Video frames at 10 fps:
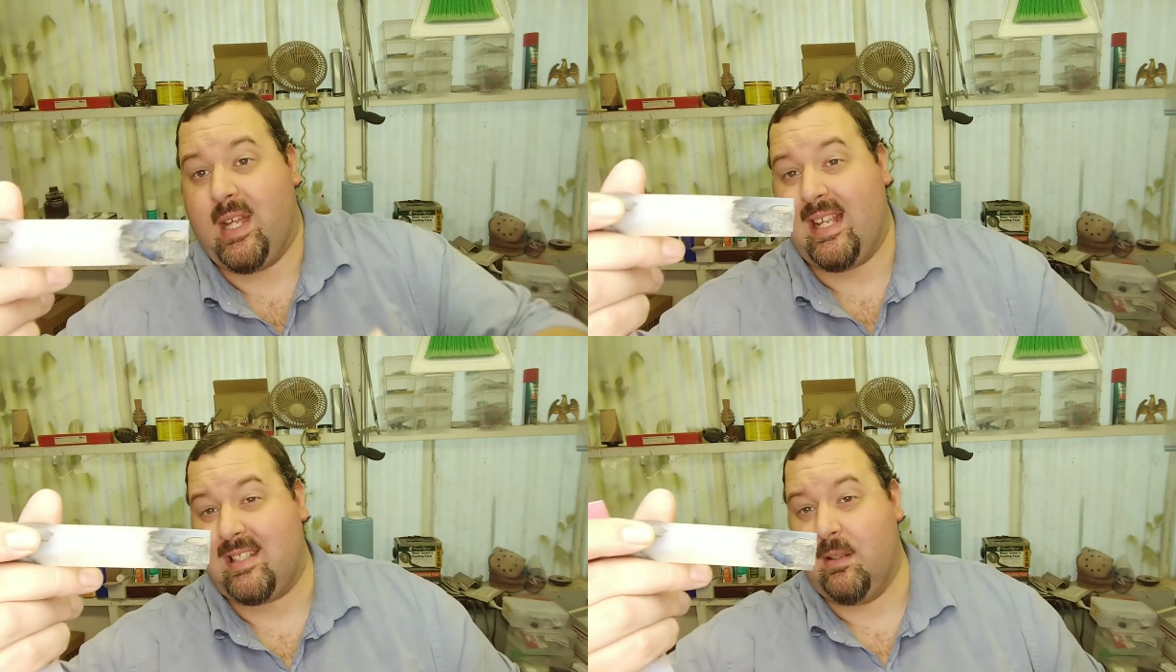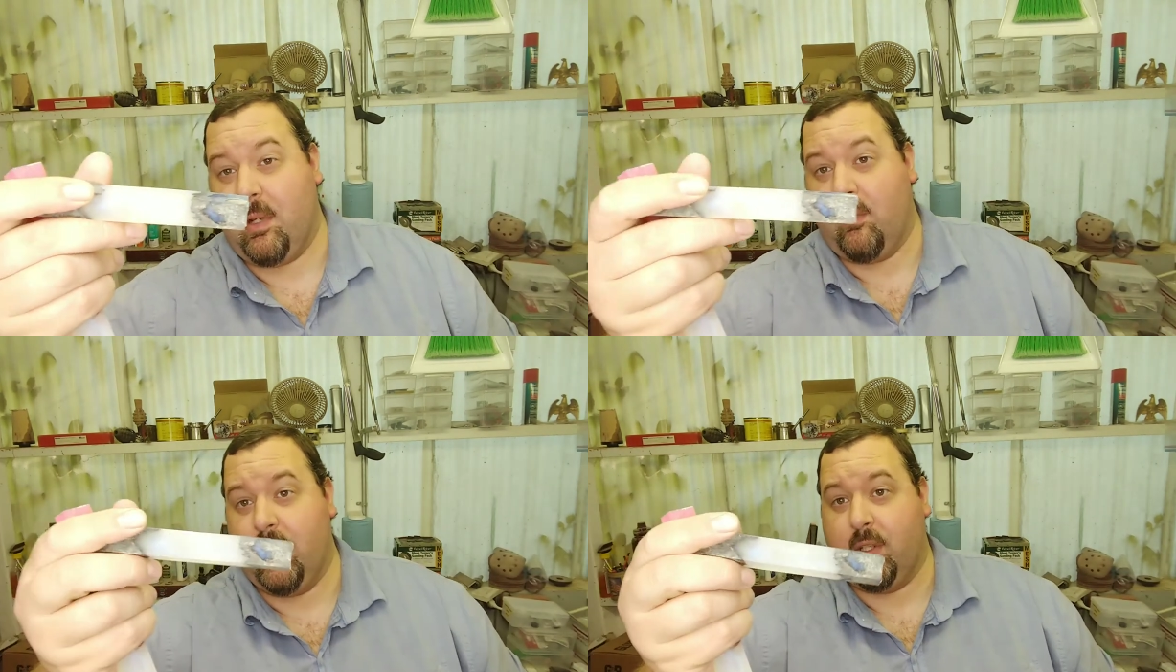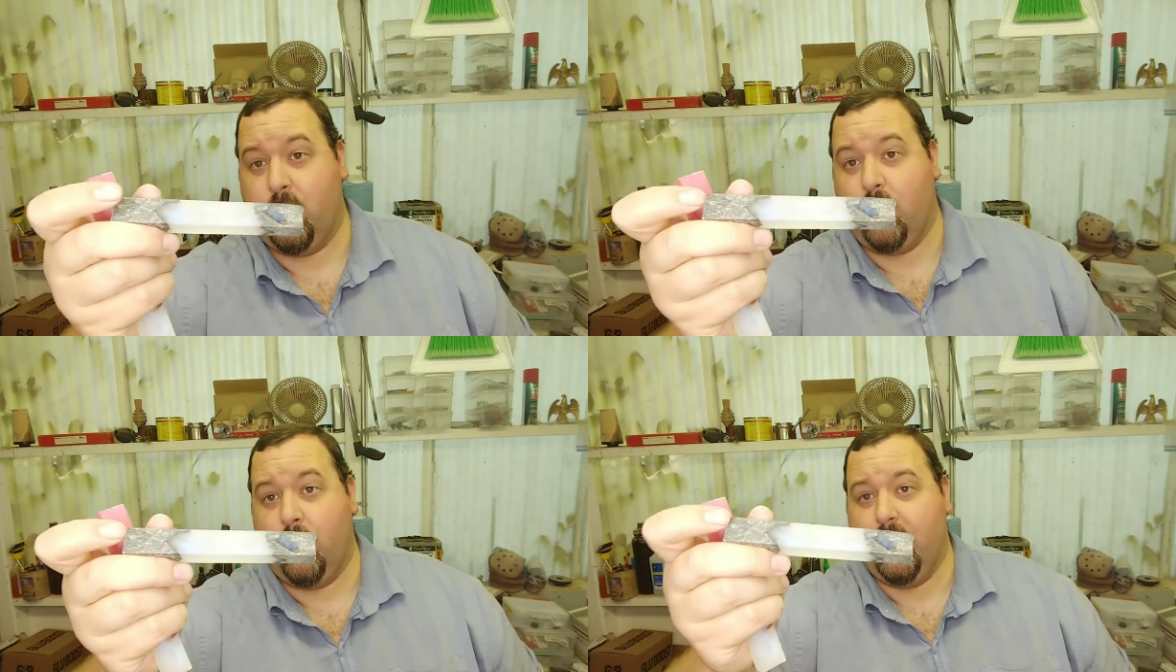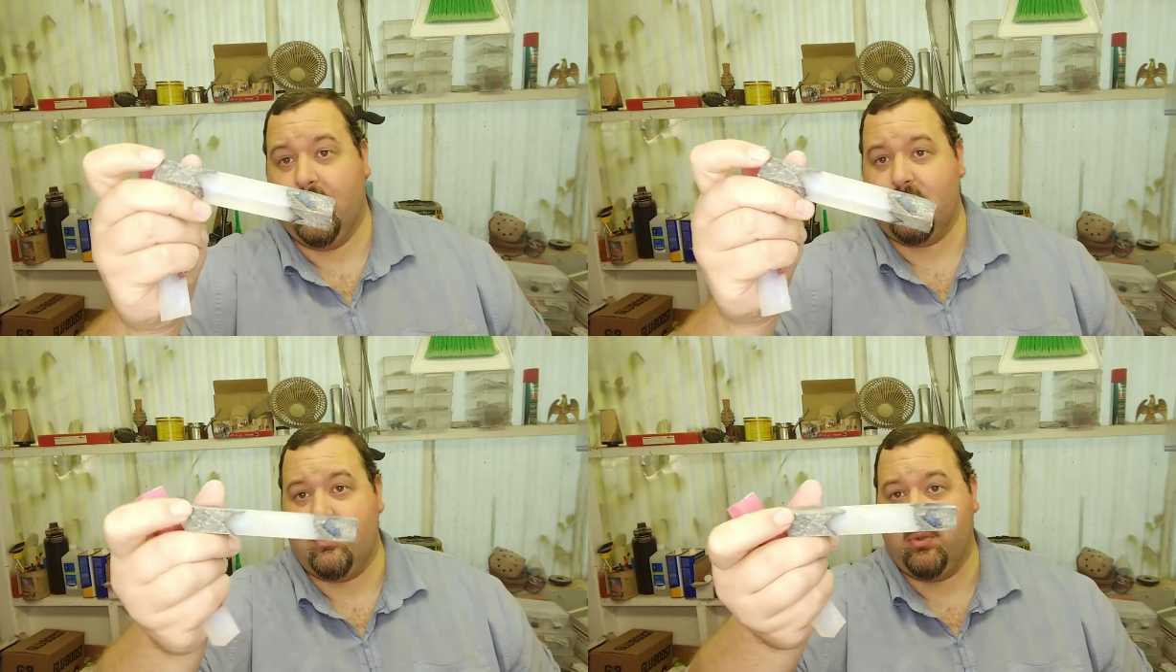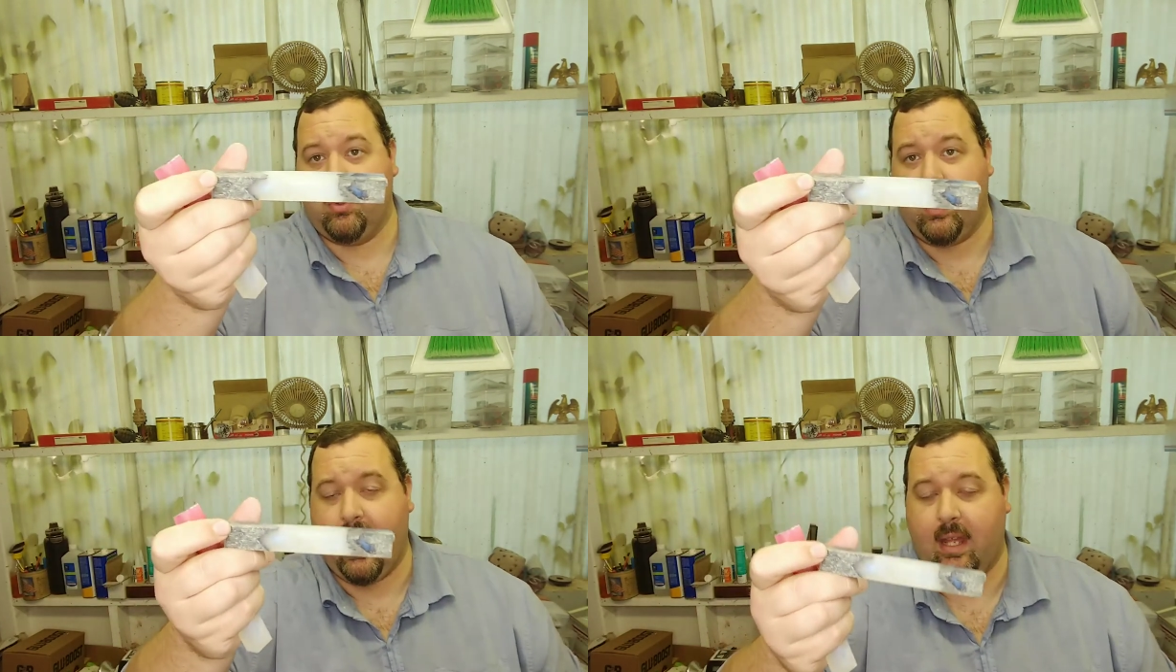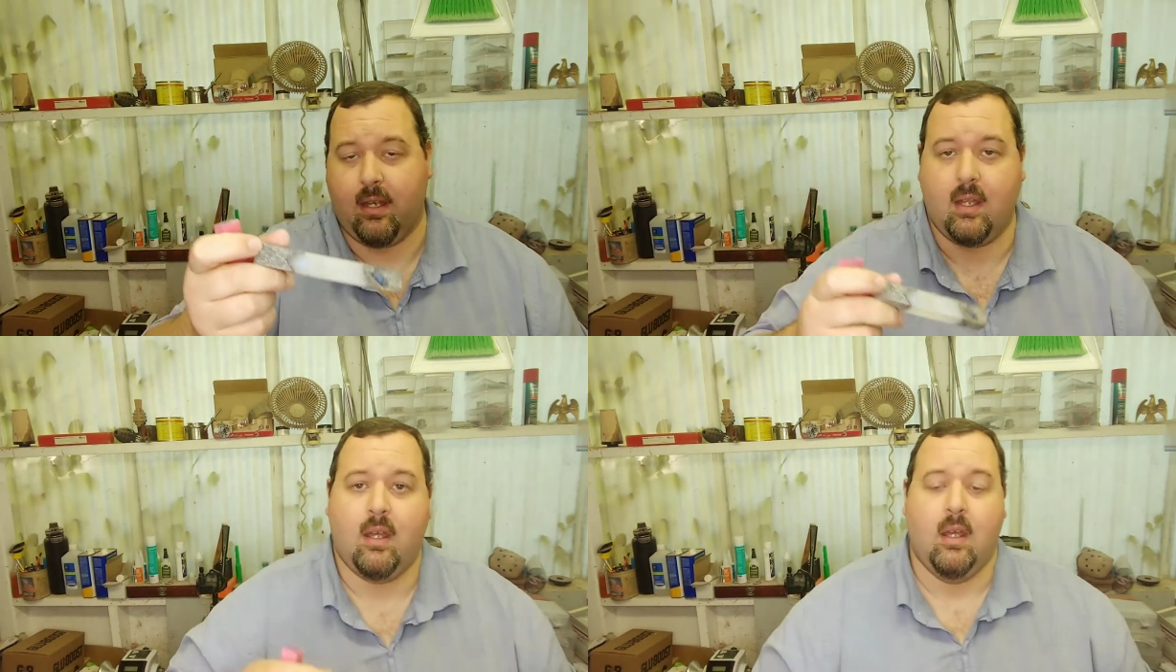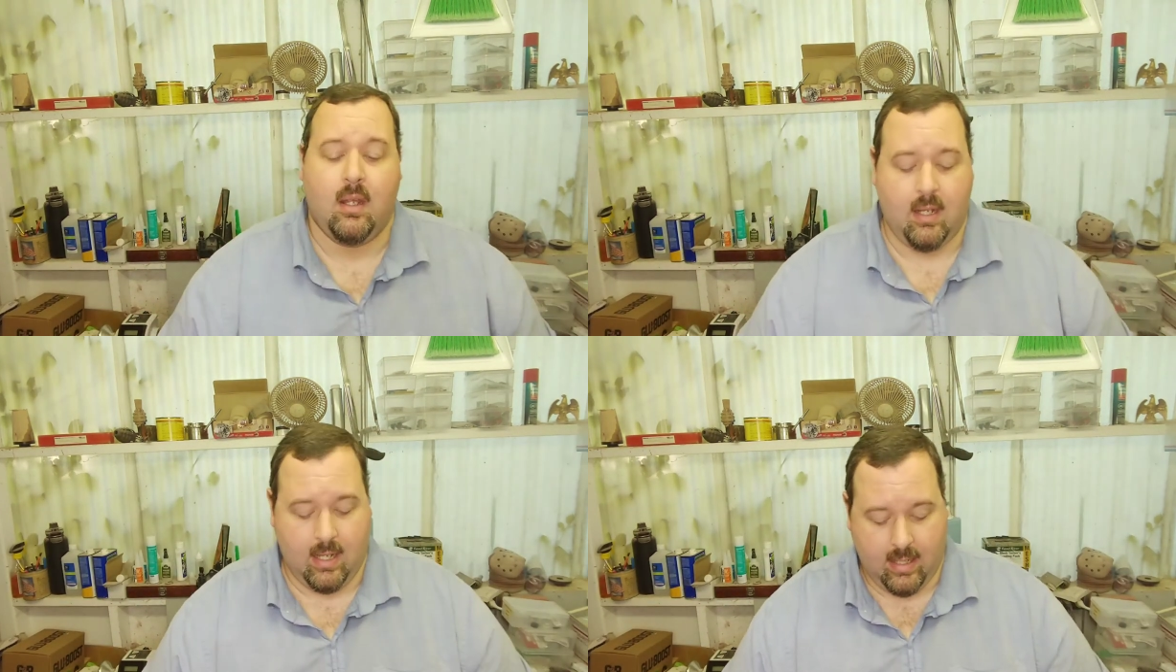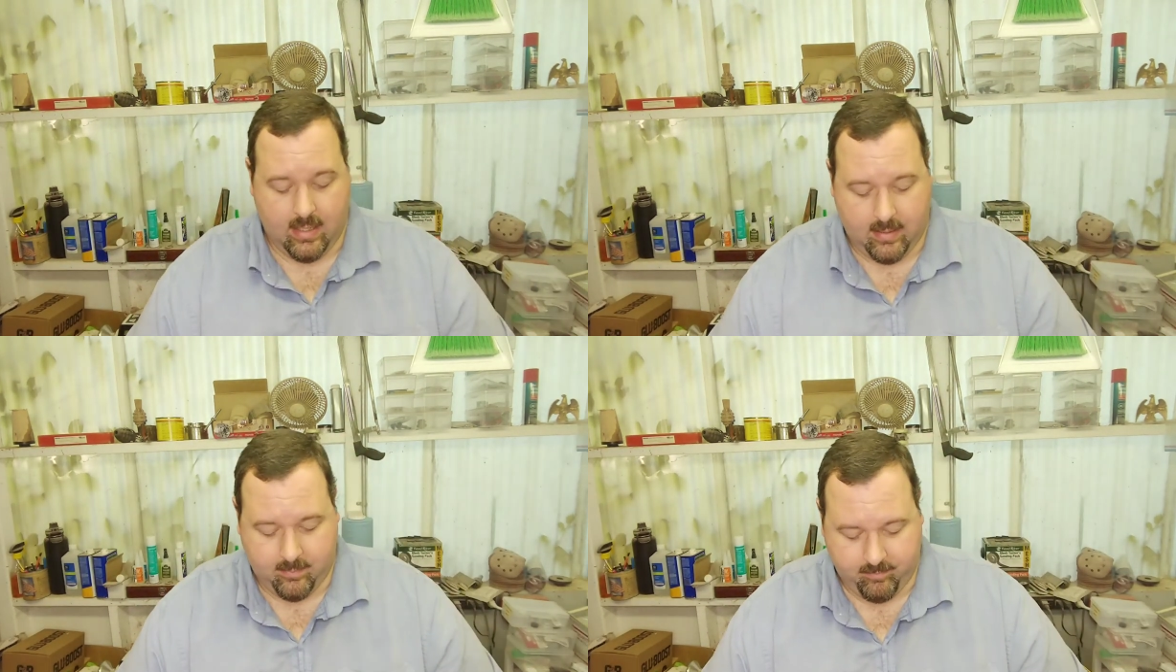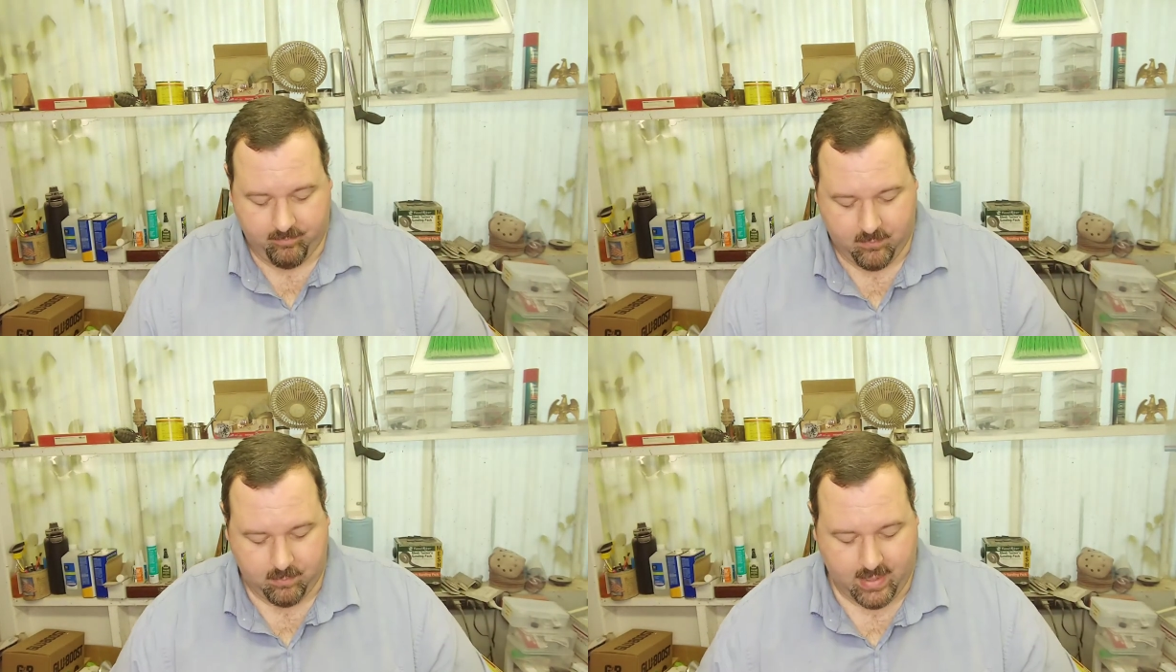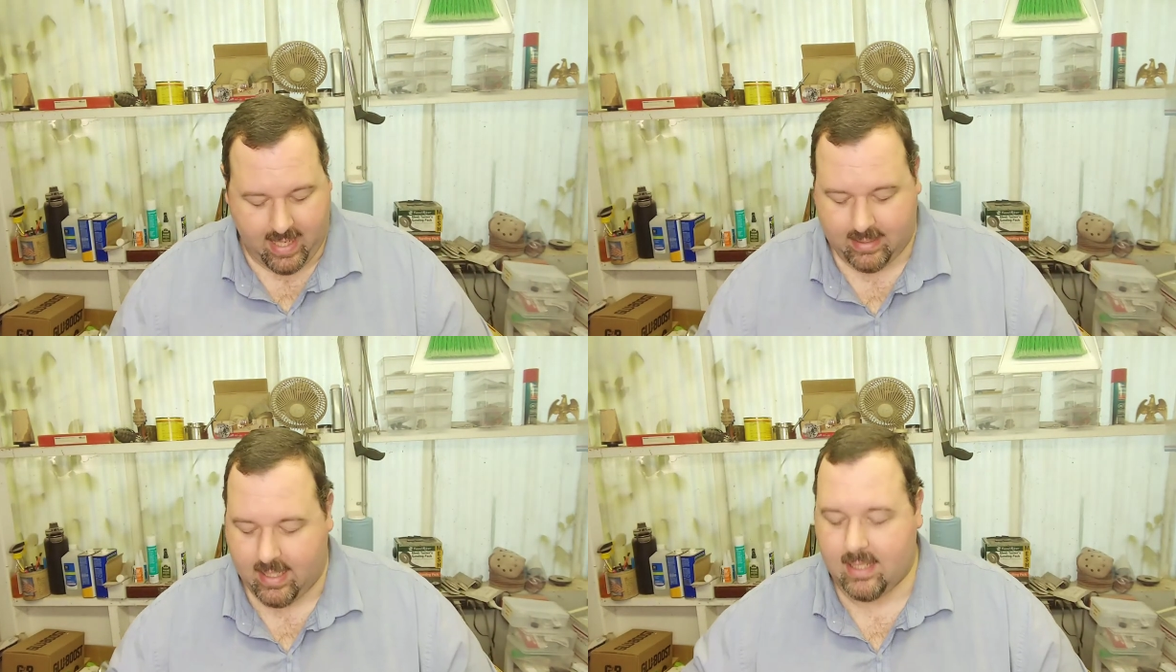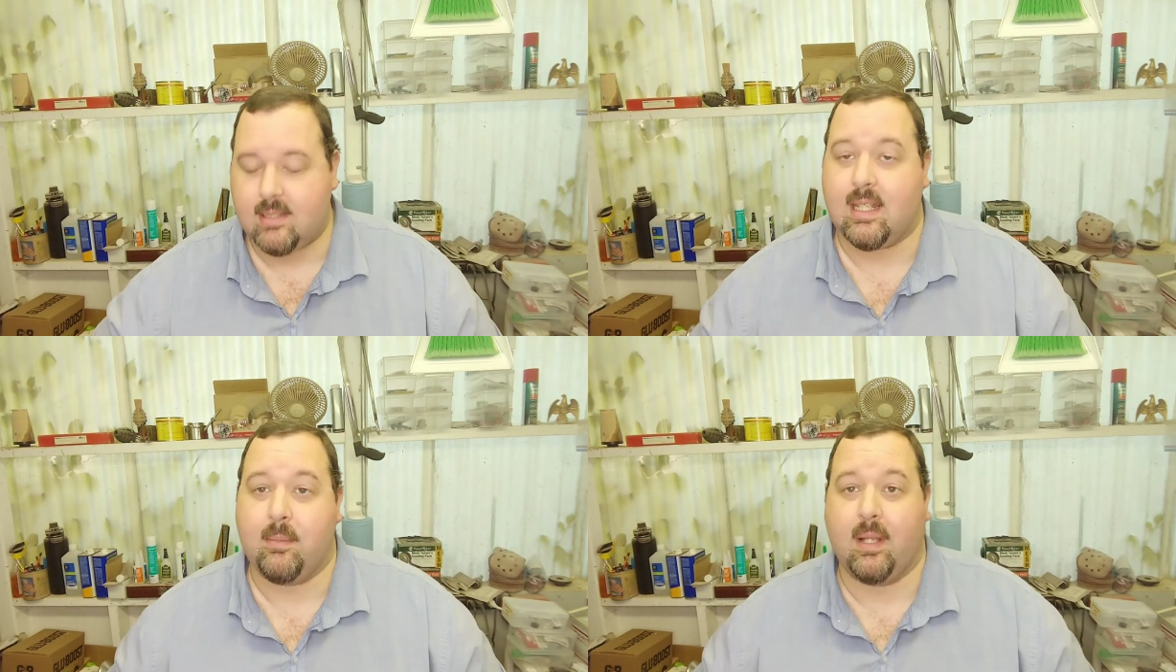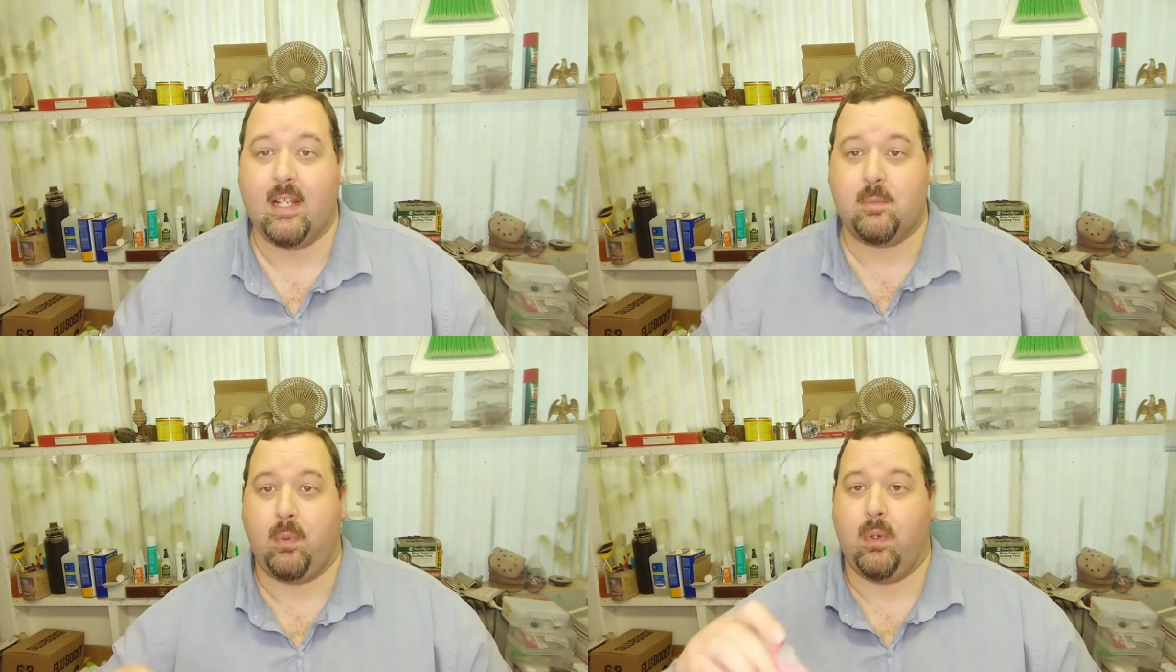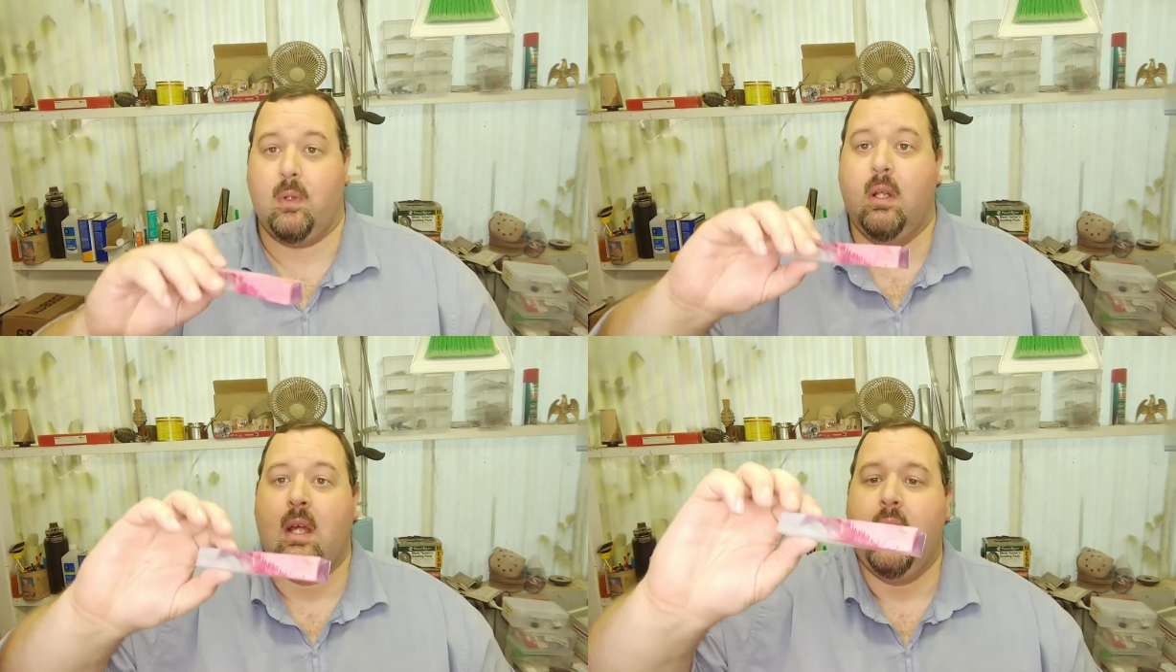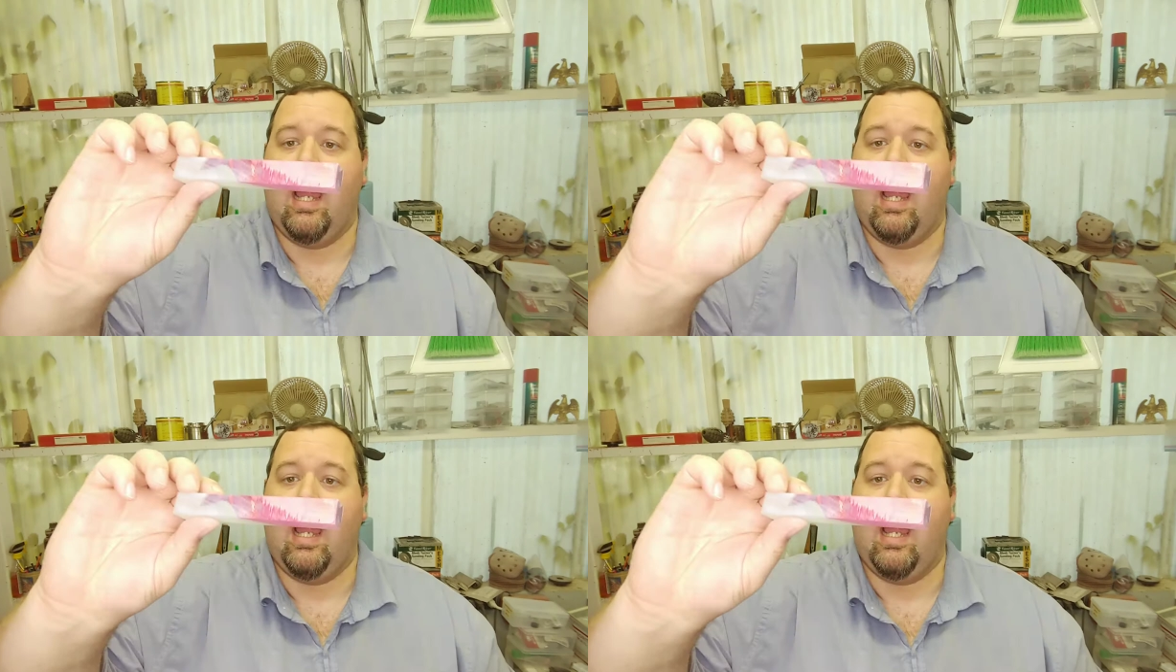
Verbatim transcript: So that's going to be a really cool one, this dual end black dye stabilized burl.